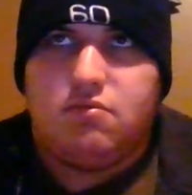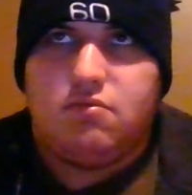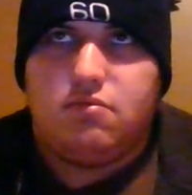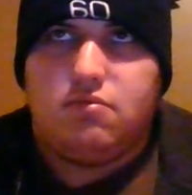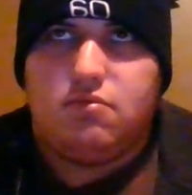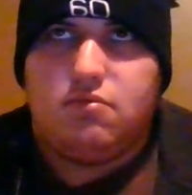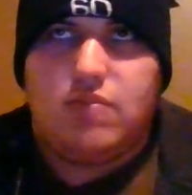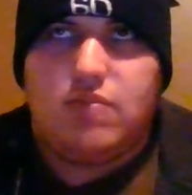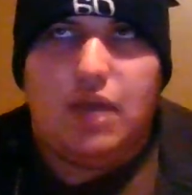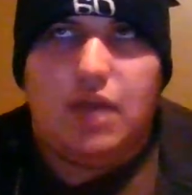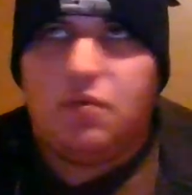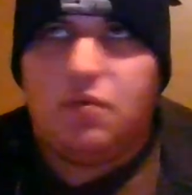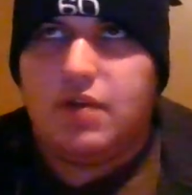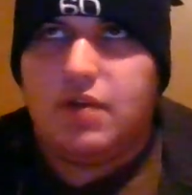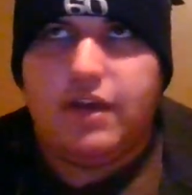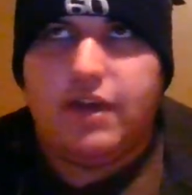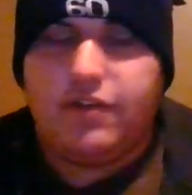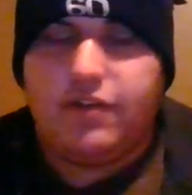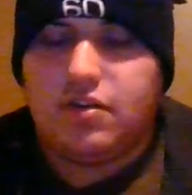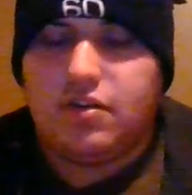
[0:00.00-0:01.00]
they were
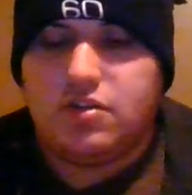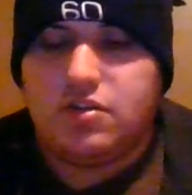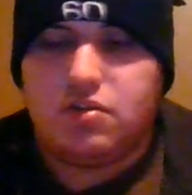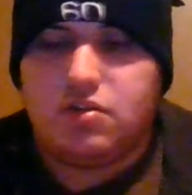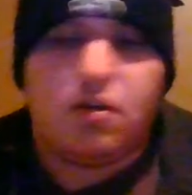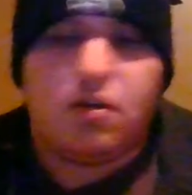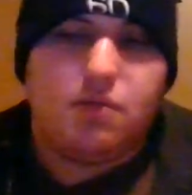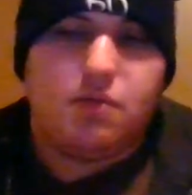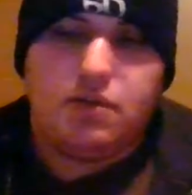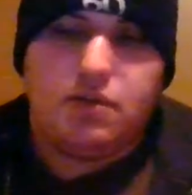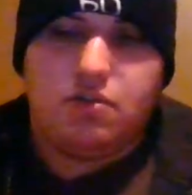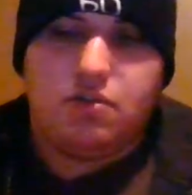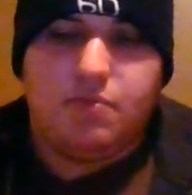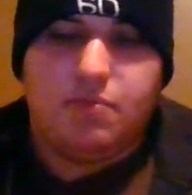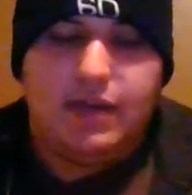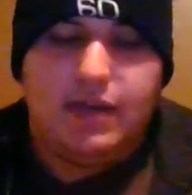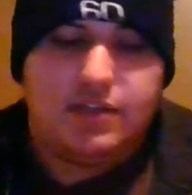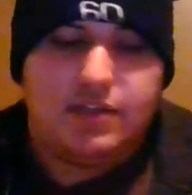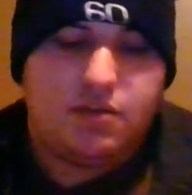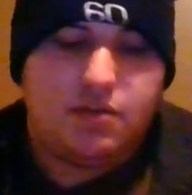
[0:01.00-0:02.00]
never a store when Duel
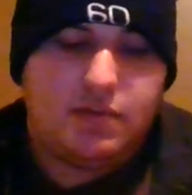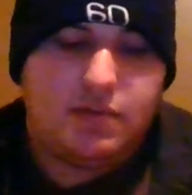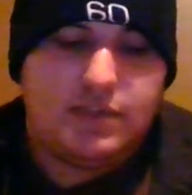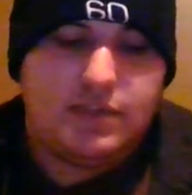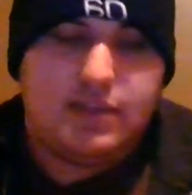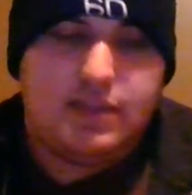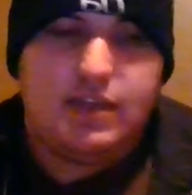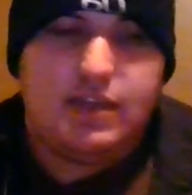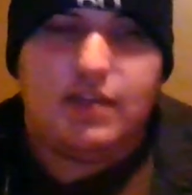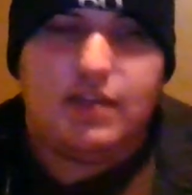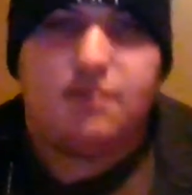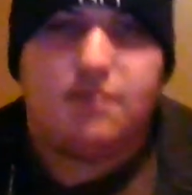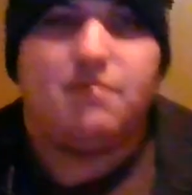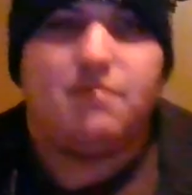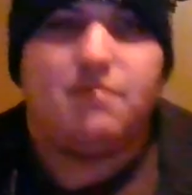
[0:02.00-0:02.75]
Master was a thing.